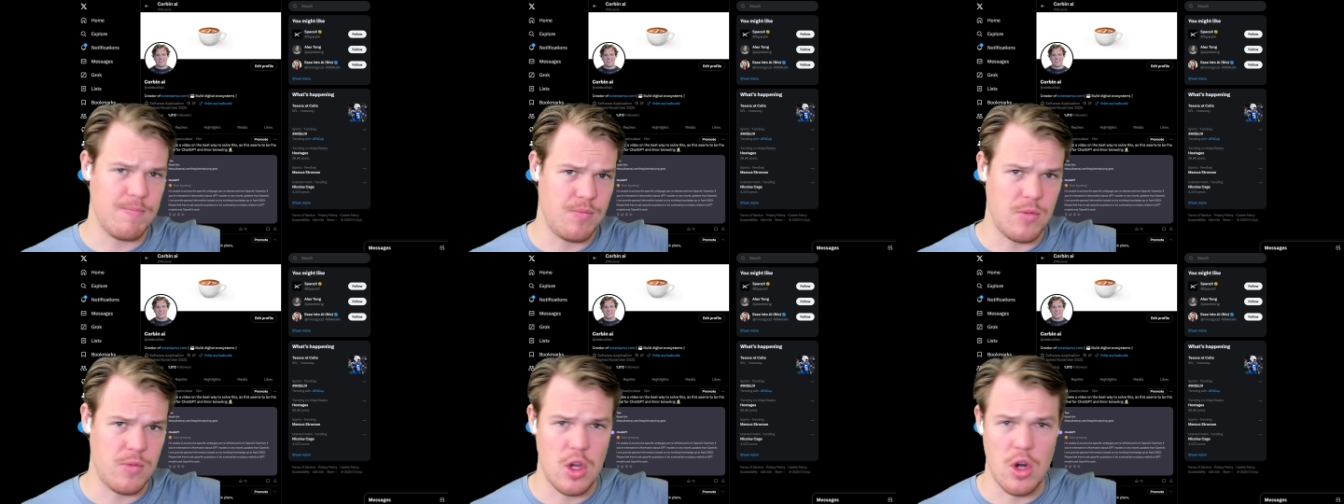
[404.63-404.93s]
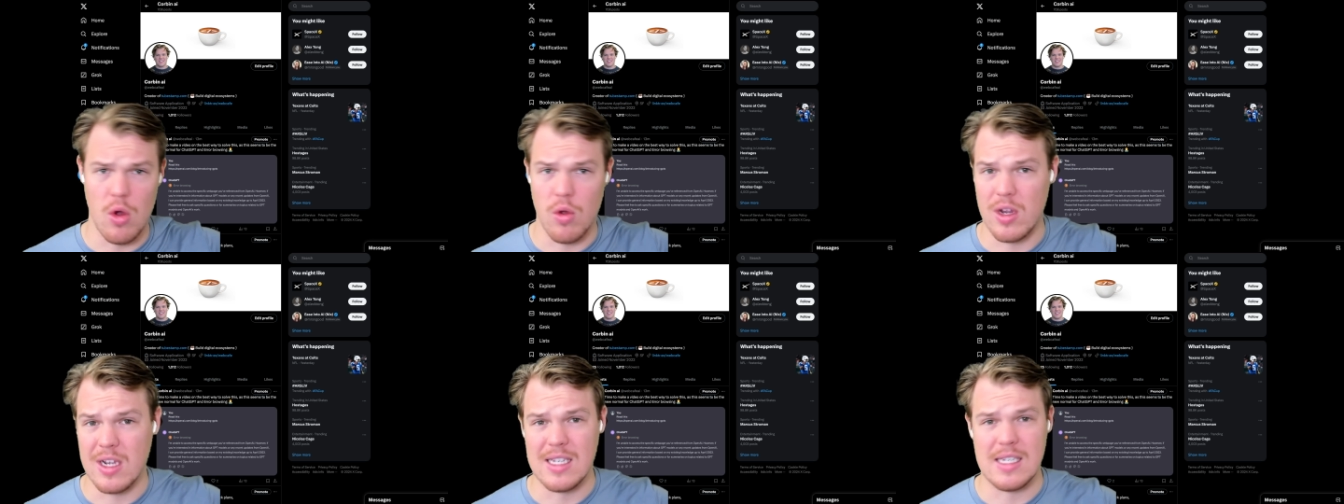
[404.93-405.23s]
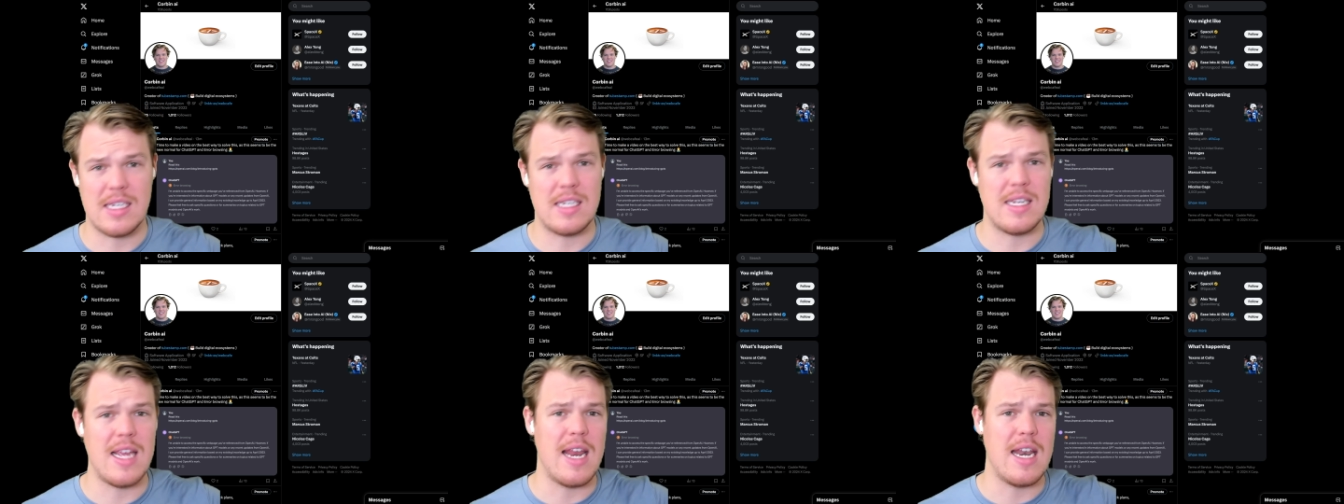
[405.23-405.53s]
you know,
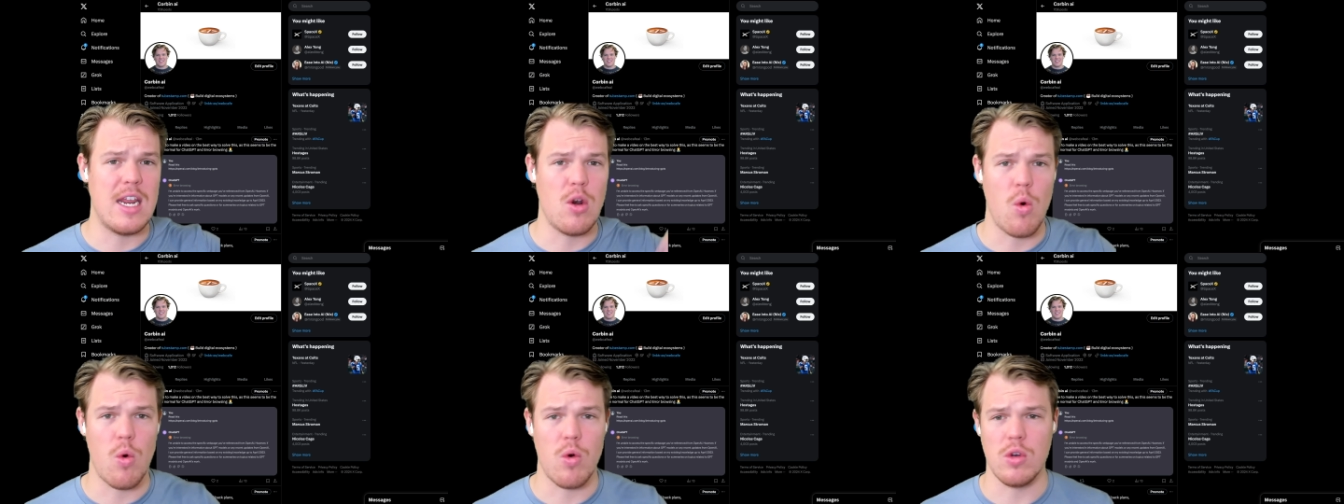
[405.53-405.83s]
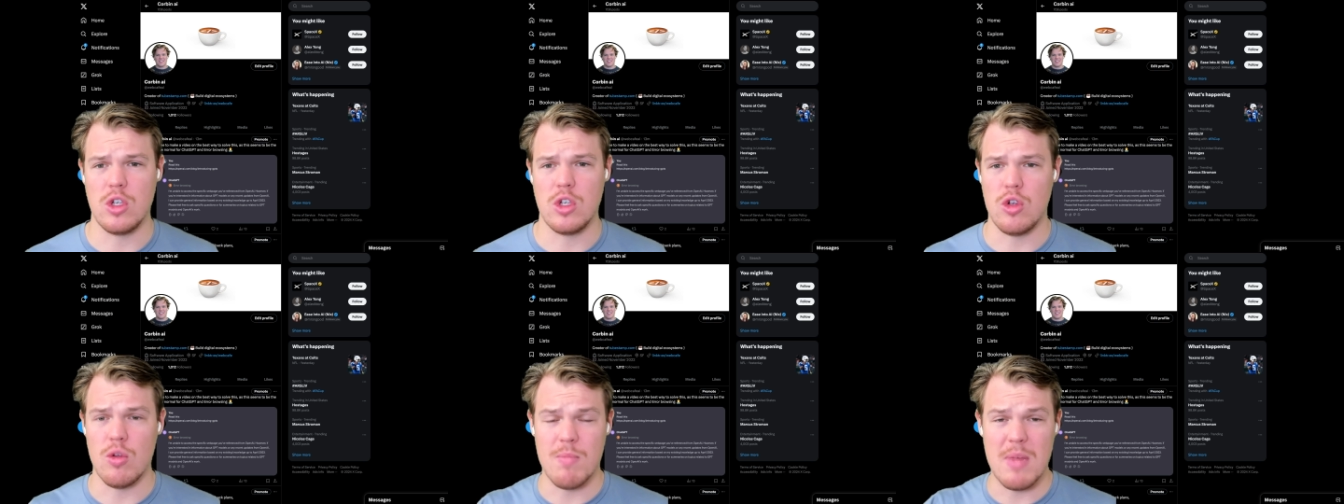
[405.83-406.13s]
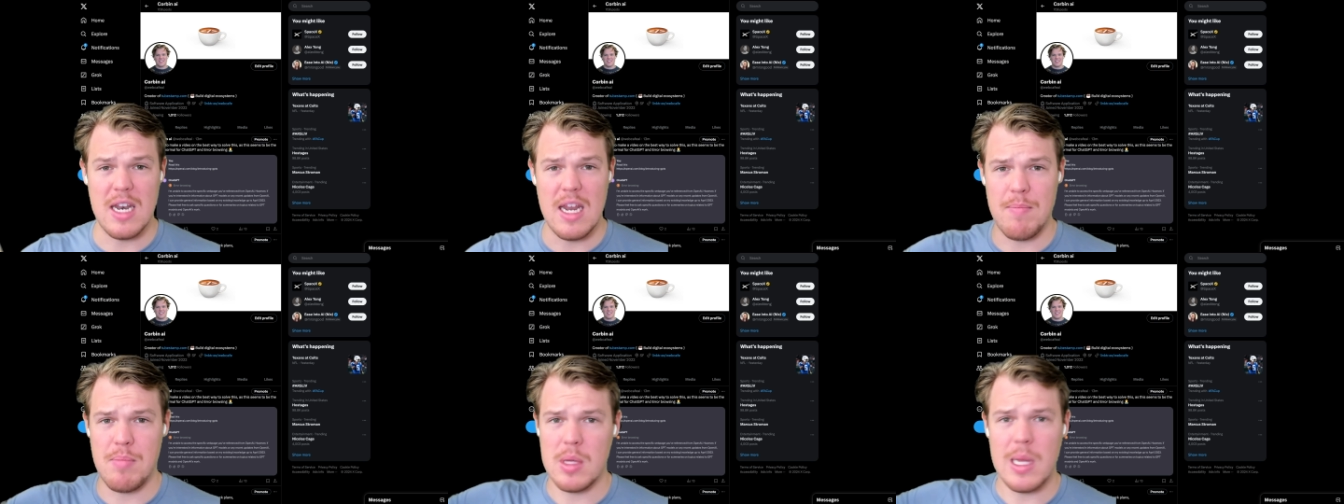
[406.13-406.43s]
consent in order to
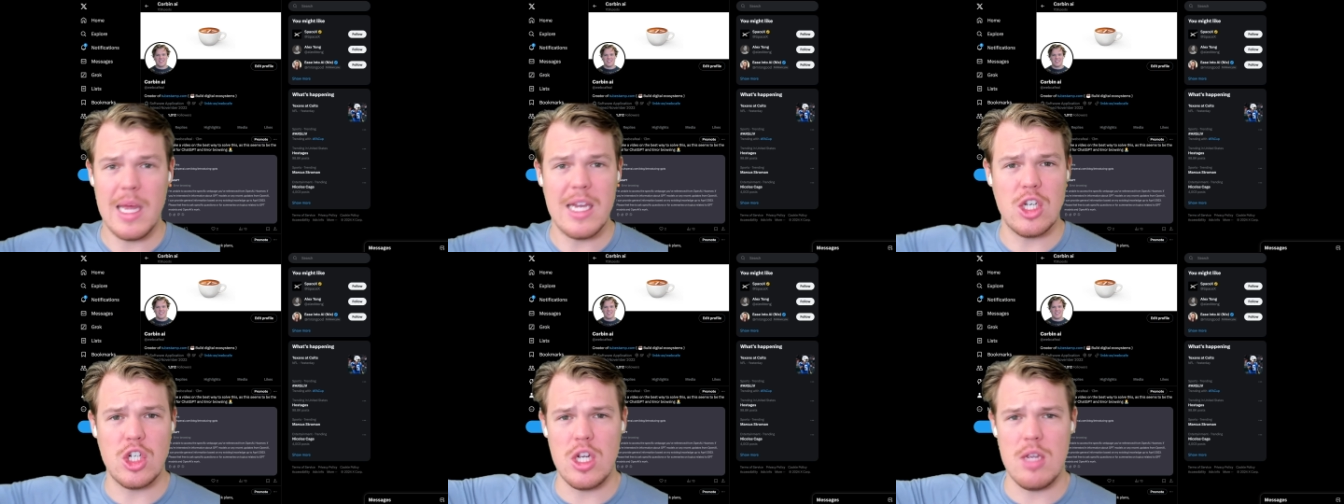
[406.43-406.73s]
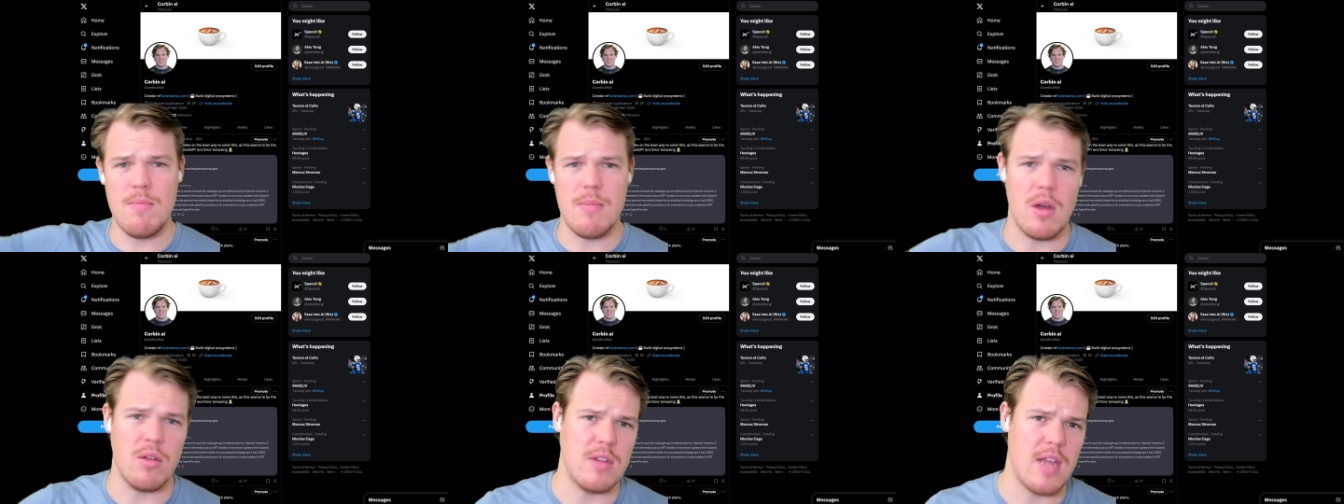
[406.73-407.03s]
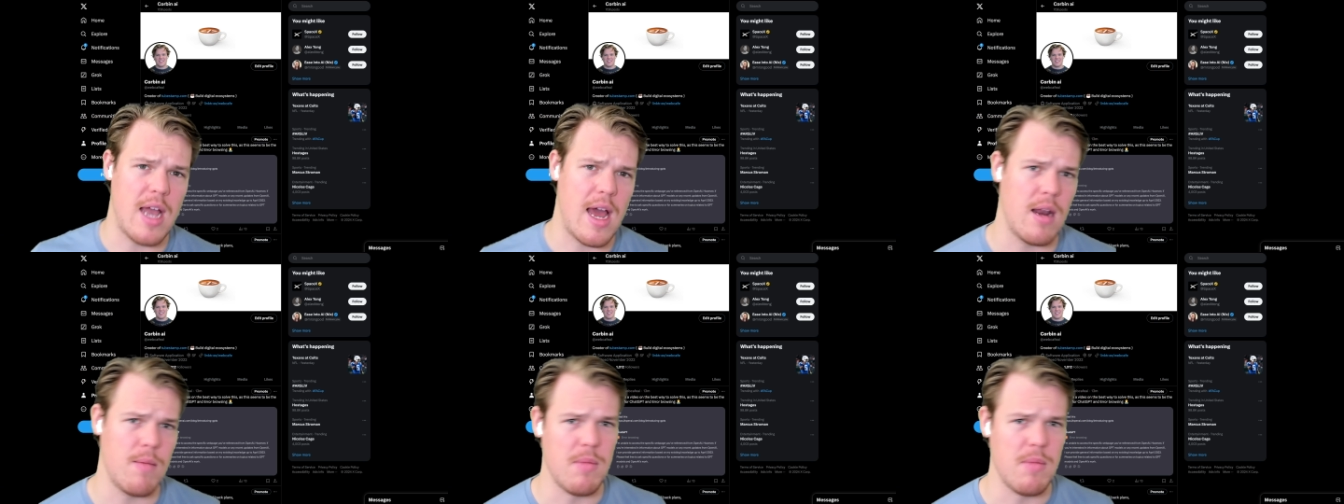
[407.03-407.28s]
manipulate Gmail data,